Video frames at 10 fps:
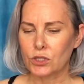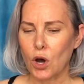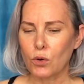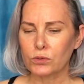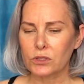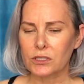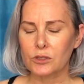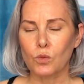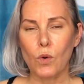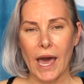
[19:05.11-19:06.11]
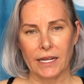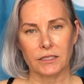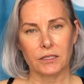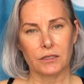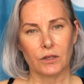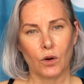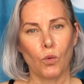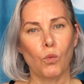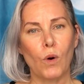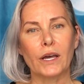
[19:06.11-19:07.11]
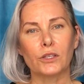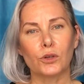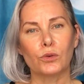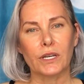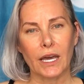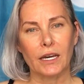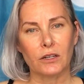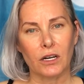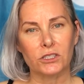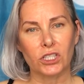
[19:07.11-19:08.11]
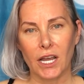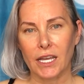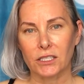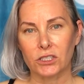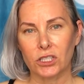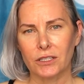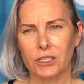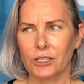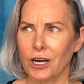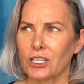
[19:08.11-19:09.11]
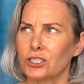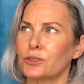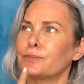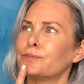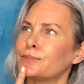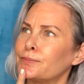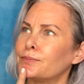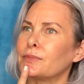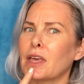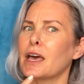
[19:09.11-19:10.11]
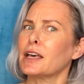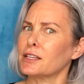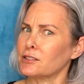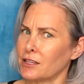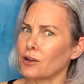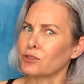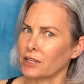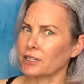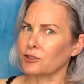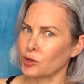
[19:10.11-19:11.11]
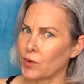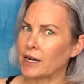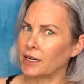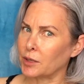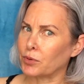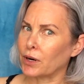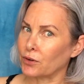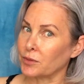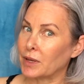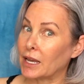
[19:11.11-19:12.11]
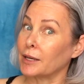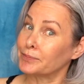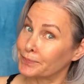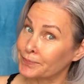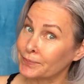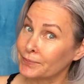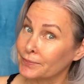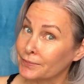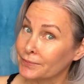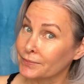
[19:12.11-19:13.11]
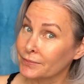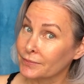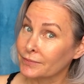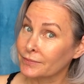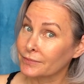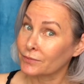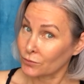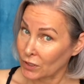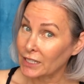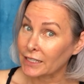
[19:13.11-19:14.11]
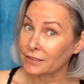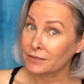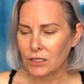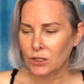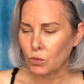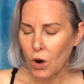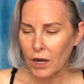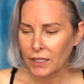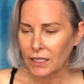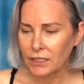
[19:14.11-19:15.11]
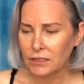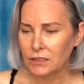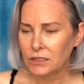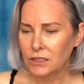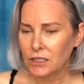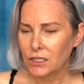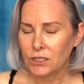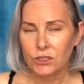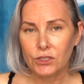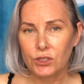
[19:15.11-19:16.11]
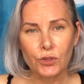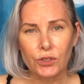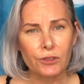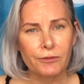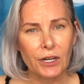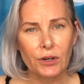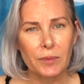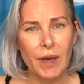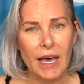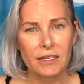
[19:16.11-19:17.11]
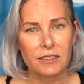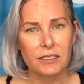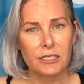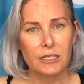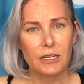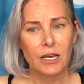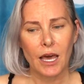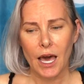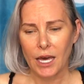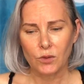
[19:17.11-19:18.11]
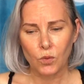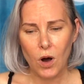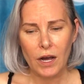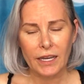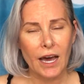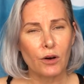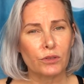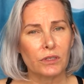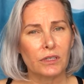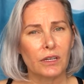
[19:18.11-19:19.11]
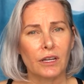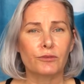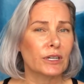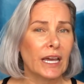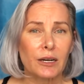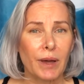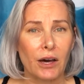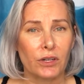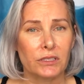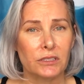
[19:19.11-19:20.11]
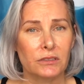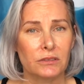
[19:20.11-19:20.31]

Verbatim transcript: Don't sweat what you cannot change. Gosh, hmm, sounds like a serenity prayer to me, hmm? Really? You walk in, do your very best, and walk out and forget about it.